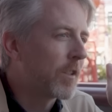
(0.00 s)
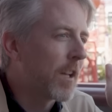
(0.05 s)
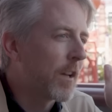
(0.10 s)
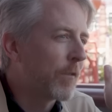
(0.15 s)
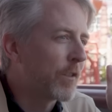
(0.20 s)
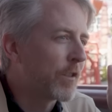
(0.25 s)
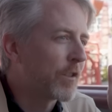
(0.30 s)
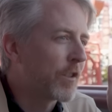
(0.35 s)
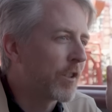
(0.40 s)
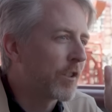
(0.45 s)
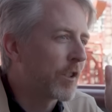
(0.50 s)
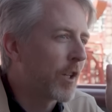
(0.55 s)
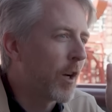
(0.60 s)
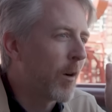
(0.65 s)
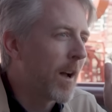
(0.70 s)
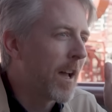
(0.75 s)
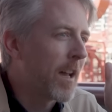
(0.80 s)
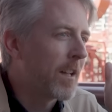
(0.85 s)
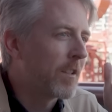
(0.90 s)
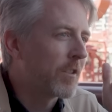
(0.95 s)
San
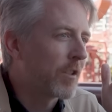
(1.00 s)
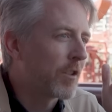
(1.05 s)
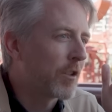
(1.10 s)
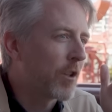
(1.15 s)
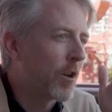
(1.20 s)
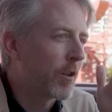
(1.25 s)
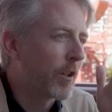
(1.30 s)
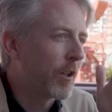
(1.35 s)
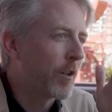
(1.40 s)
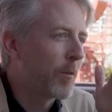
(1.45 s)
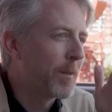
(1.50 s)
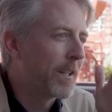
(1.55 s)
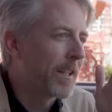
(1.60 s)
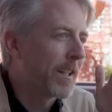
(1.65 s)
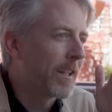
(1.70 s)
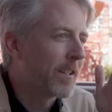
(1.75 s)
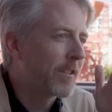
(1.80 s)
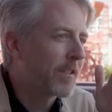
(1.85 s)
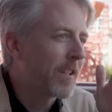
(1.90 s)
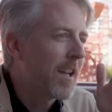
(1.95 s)
Francisco ends and Tokyo
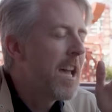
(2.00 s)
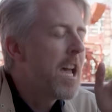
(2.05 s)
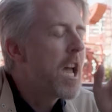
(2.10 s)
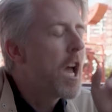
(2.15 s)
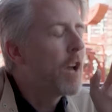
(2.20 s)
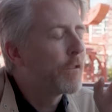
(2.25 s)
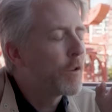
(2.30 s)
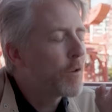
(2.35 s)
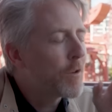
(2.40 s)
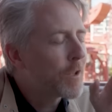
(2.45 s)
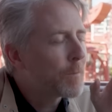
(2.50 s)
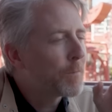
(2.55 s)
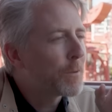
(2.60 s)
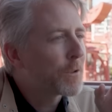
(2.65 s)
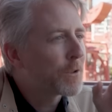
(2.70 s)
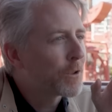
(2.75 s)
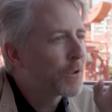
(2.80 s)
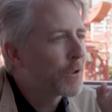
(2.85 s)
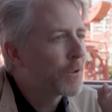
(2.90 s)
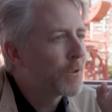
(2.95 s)
begins? If you had to
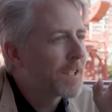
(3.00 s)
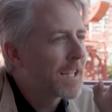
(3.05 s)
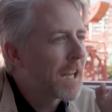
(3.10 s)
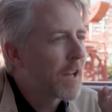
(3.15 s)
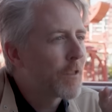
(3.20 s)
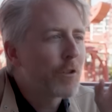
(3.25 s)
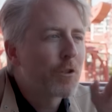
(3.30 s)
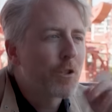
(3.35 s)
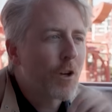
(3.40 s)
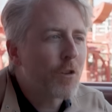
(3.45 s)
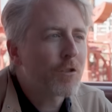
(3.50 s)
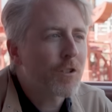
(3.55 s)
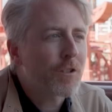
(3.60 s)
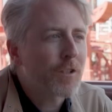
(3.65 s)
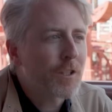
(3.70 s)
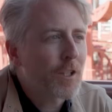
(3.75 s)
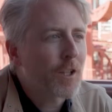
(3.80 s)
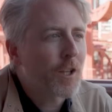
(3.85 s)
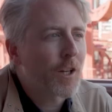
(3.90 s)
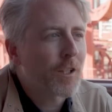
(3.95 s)
put the two together, don't you
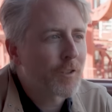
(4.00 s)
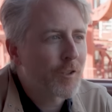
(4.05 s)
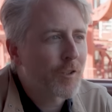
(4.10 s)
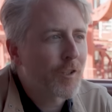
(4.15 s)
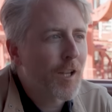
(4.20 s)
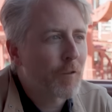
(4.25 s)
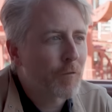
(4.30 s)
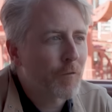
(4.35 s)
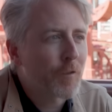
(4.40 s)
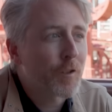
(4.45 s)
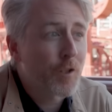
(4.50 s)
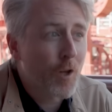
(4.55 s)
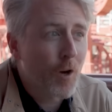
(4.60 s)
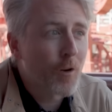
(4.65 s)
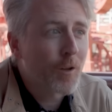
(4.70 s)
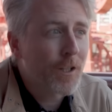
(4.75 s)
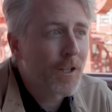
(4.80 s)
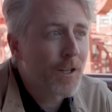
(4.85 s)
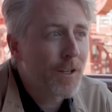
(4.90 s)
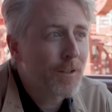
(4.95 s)
think you call it San Fran
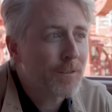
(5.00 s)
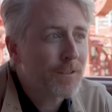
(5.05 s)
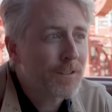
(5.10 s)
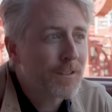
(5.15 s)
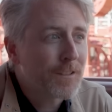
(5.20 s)
Tokyo?